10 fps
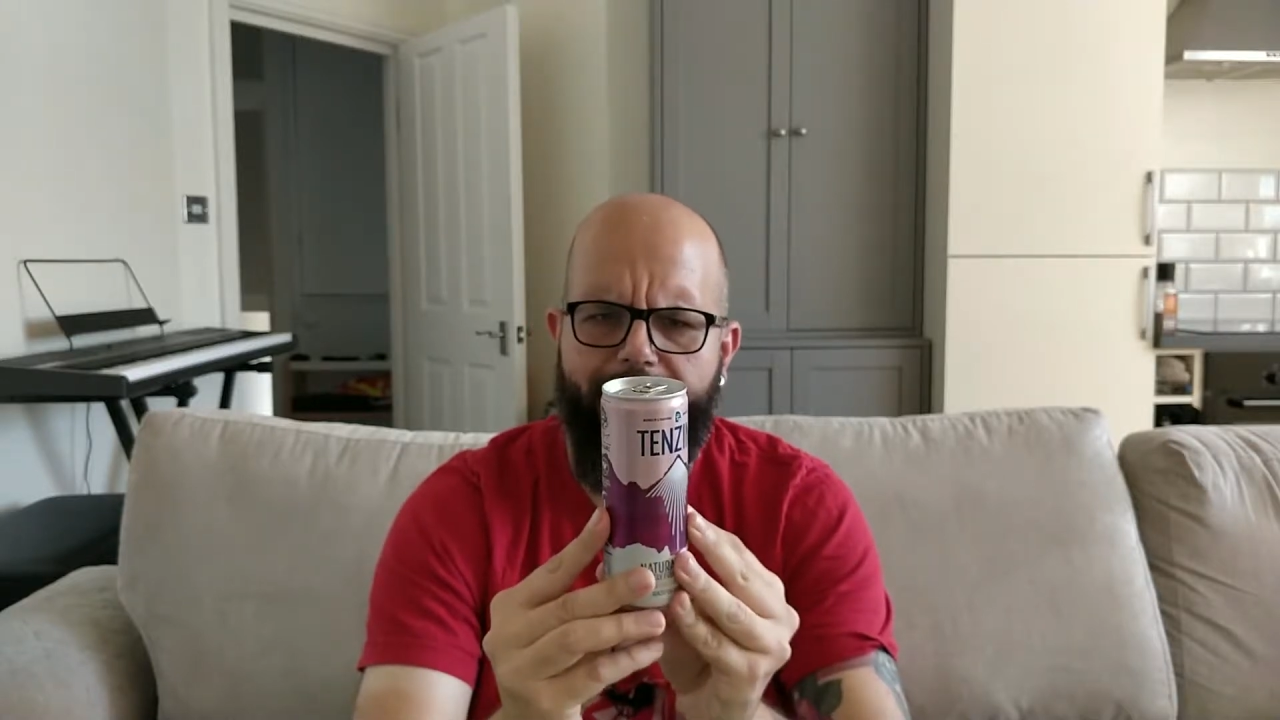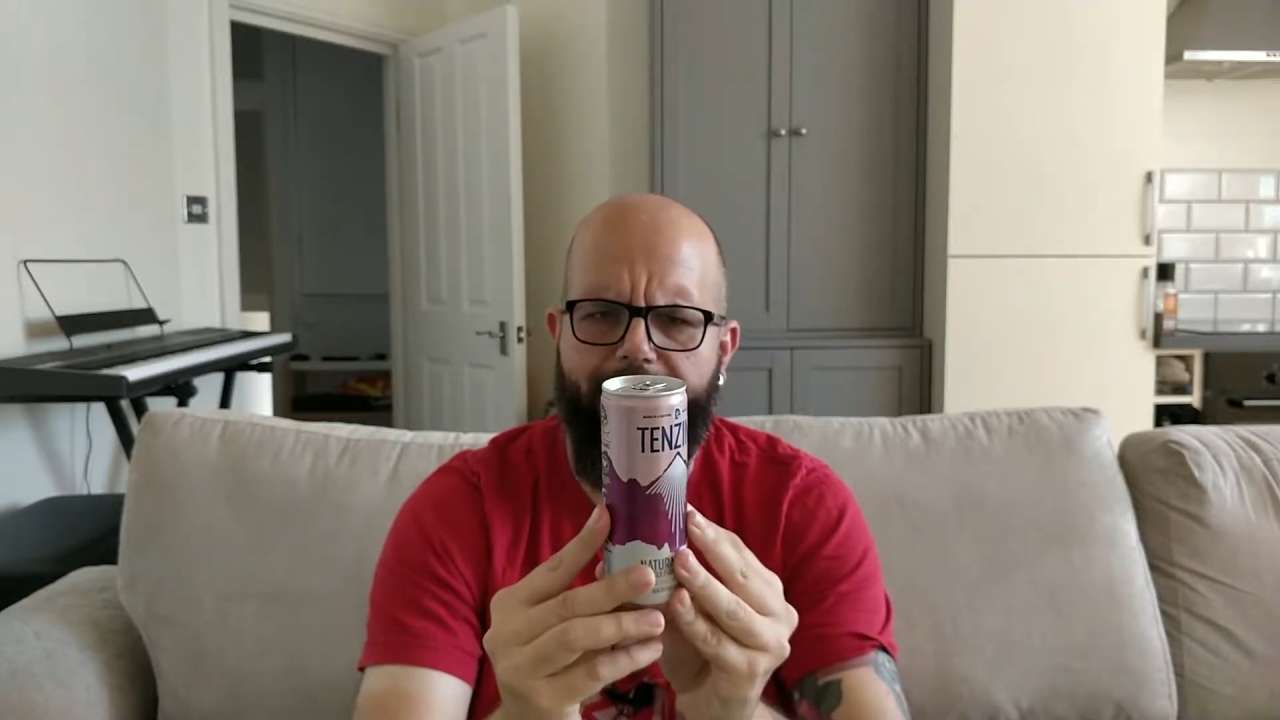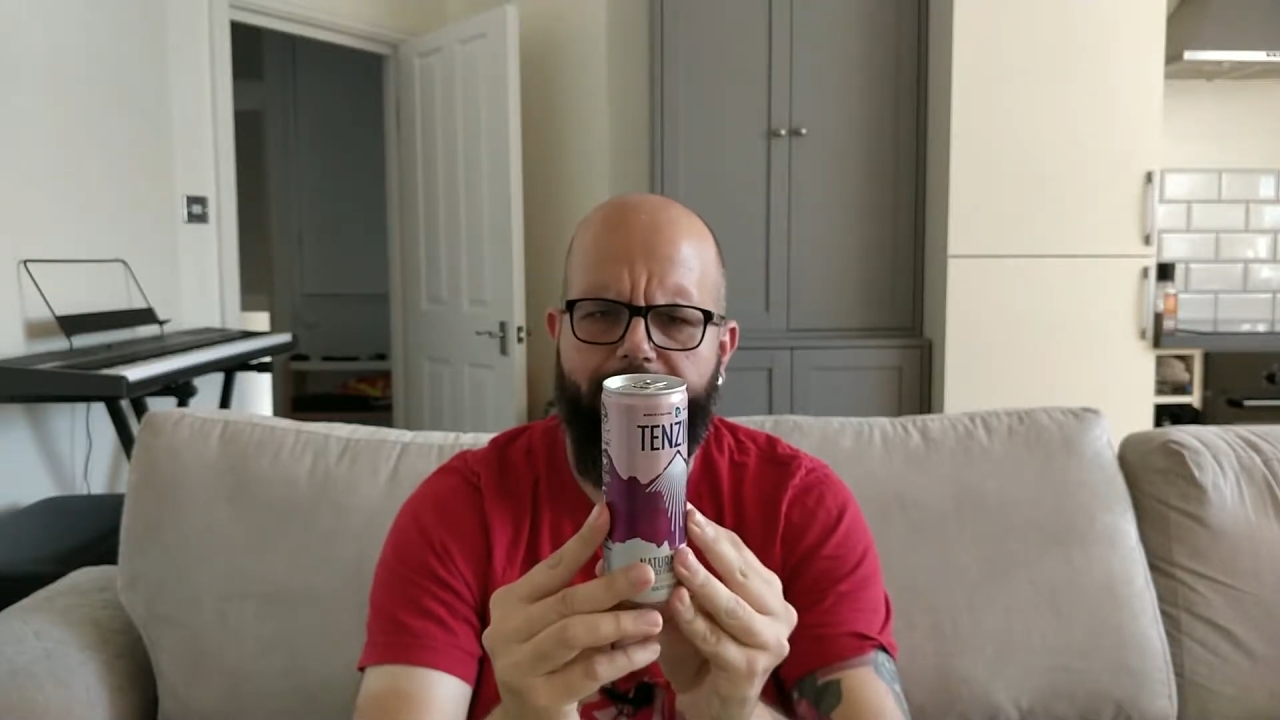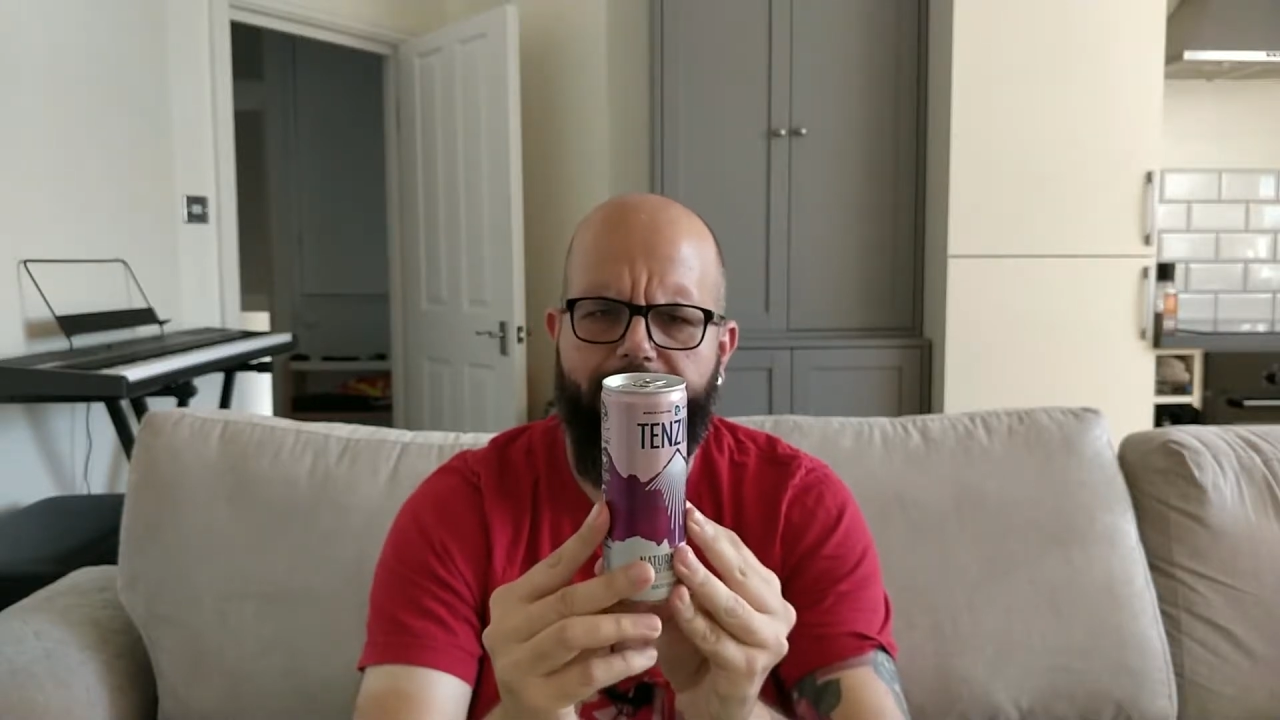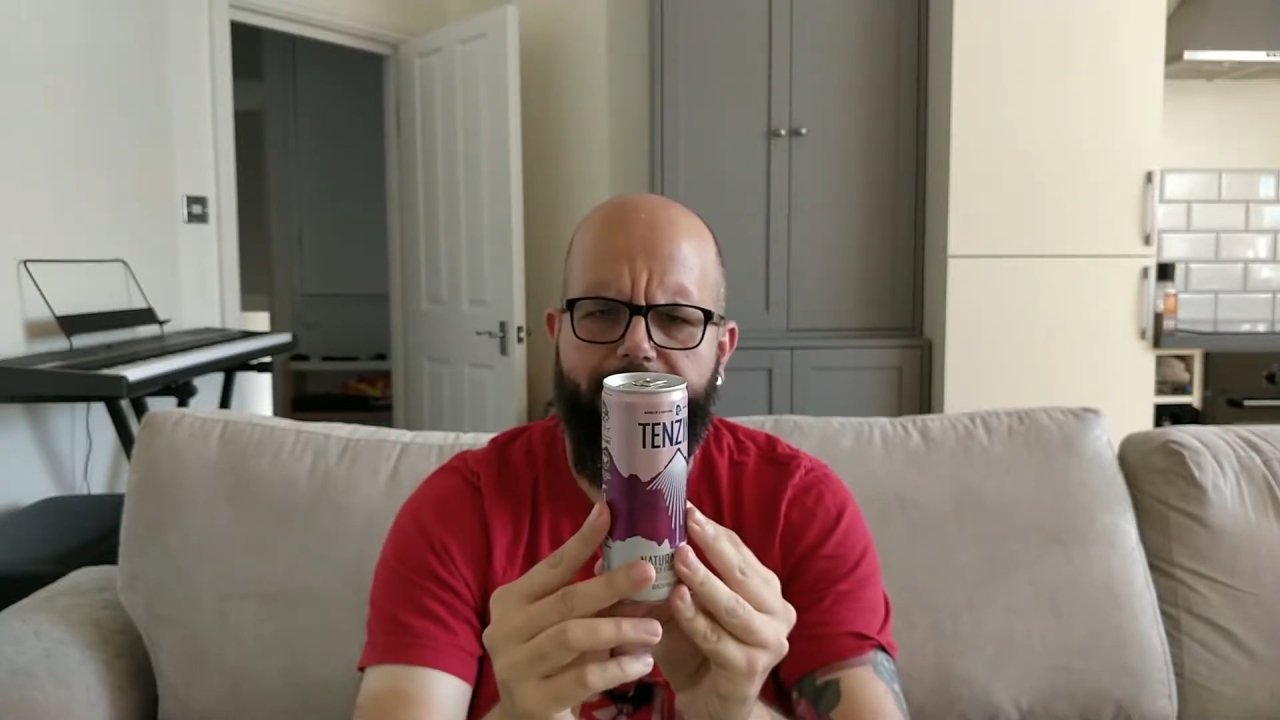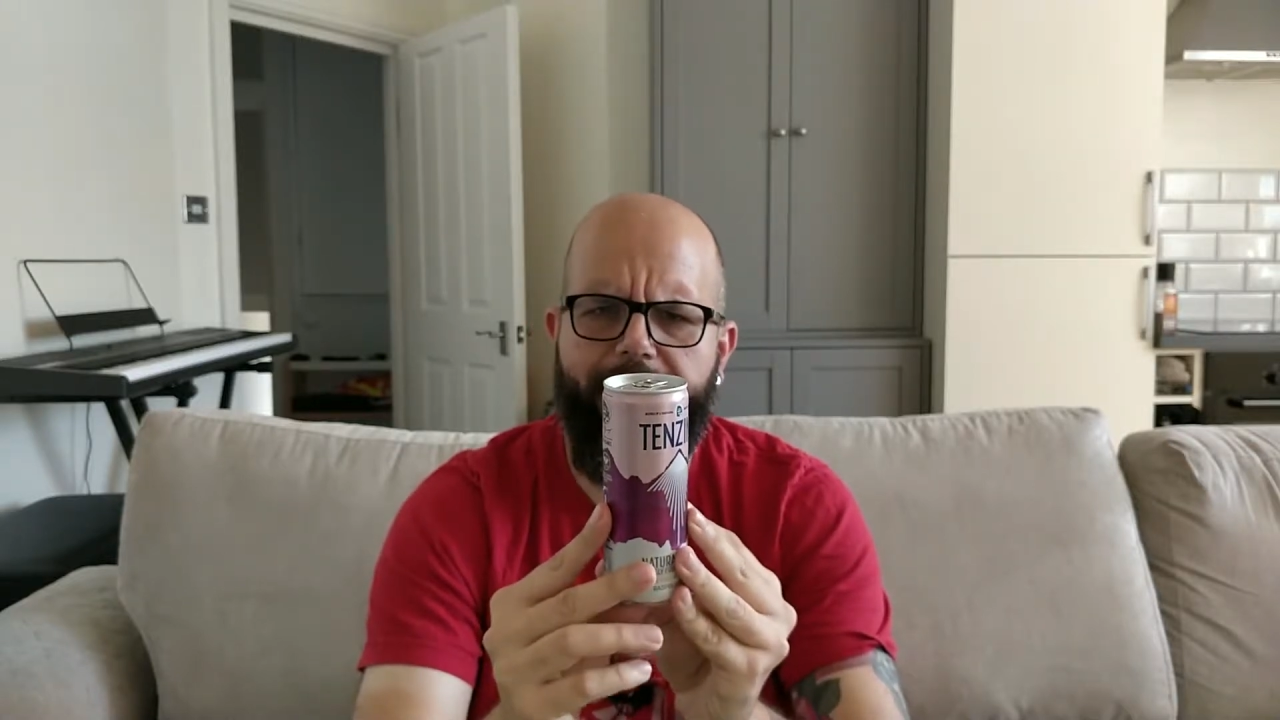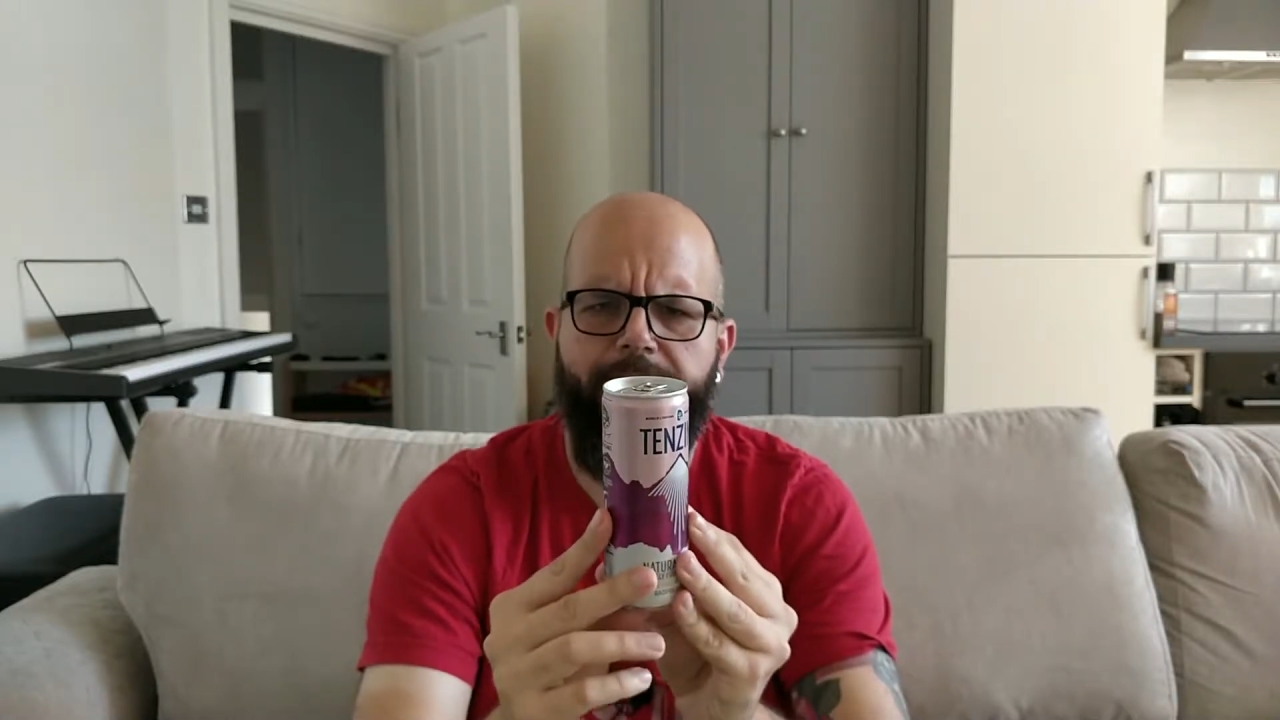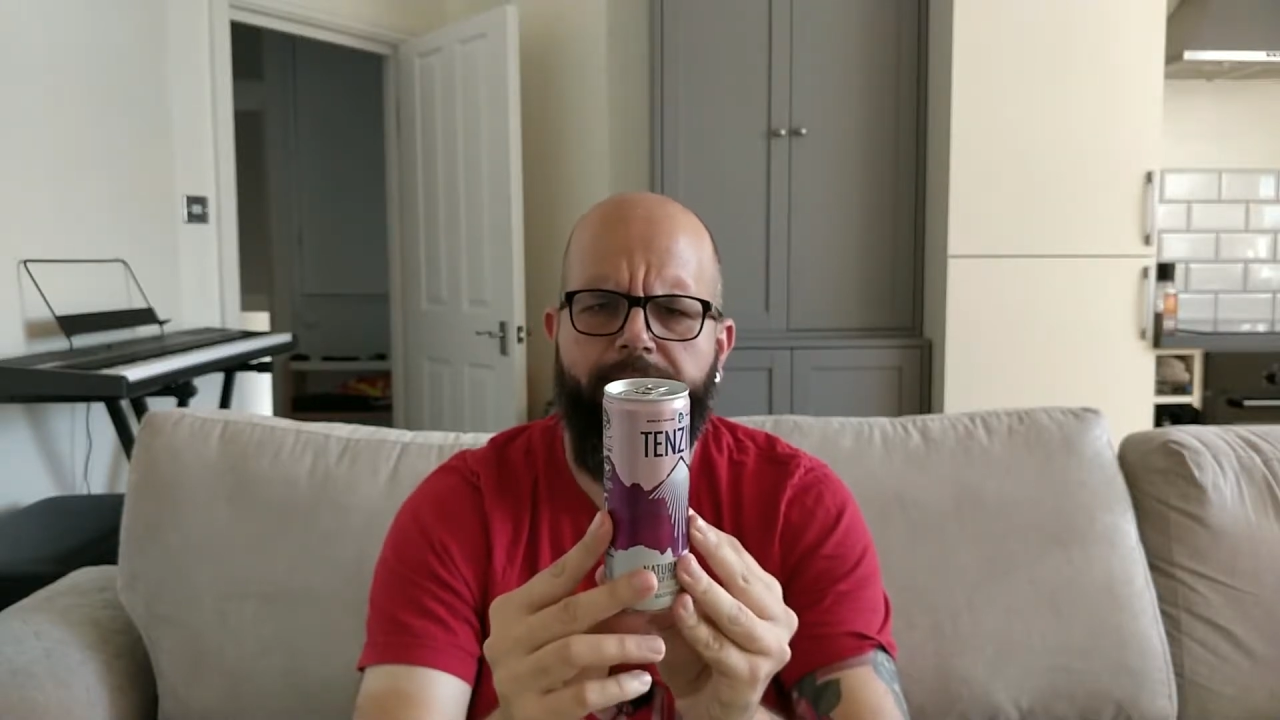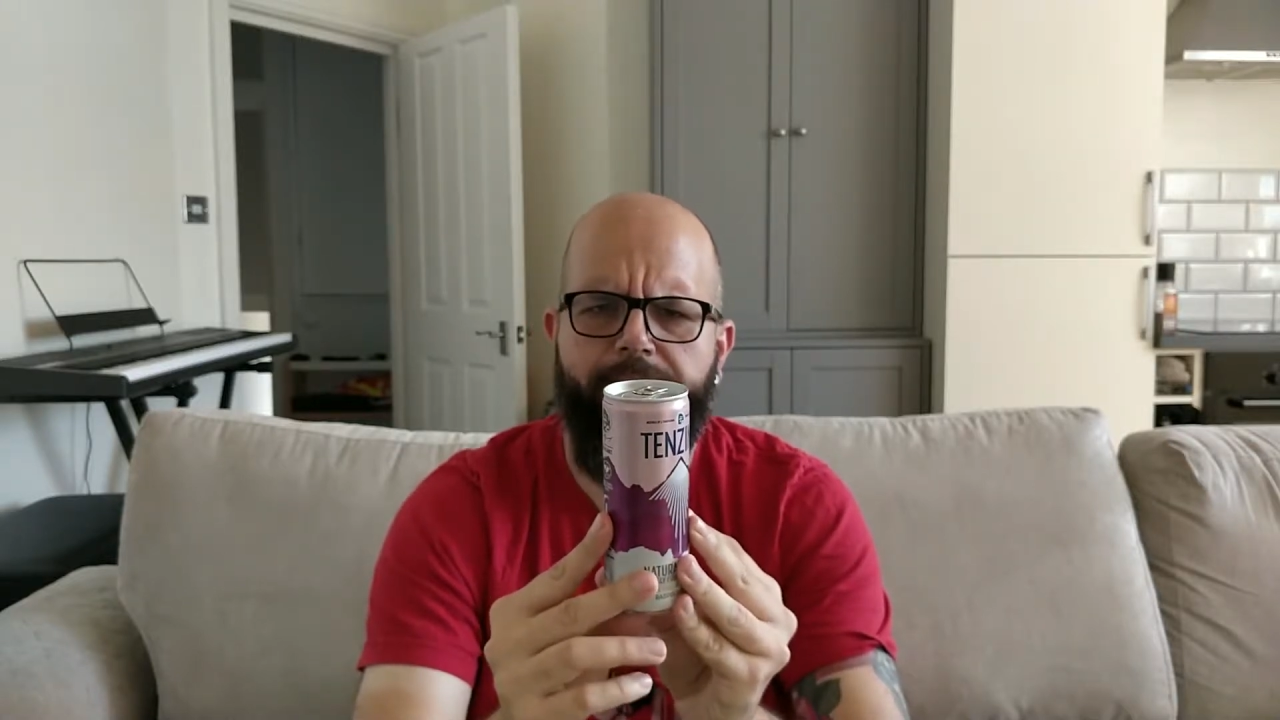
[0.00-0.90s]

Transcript: it actually.